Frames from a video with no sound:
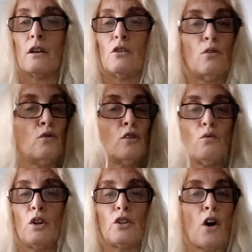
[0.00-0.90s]

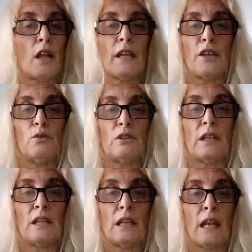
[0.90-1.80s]
Google will not let you
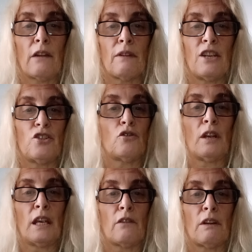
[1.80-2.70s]
see the narration or
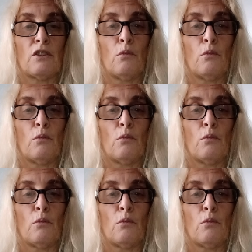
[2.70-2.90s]
hear it.